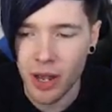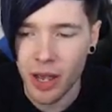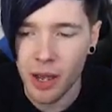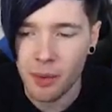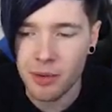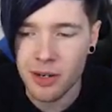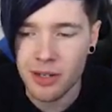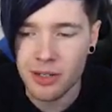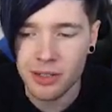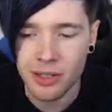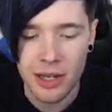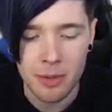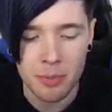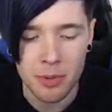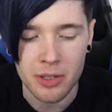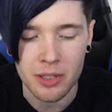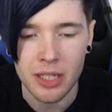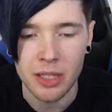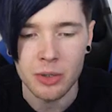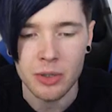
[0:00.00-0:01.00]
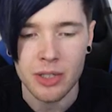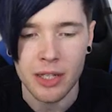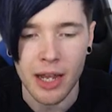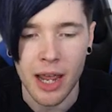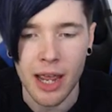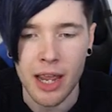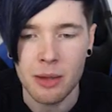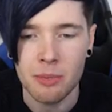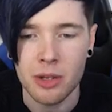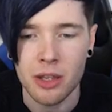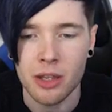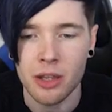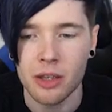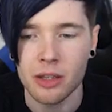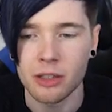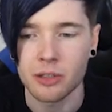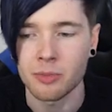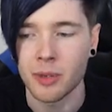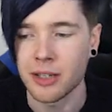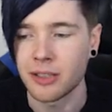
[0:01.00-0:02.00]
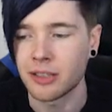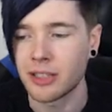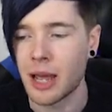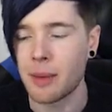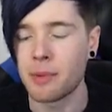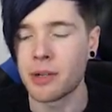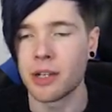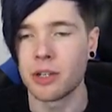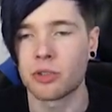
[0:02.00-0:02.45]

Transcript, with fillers: Right, I'm going to sleep until day because my stamina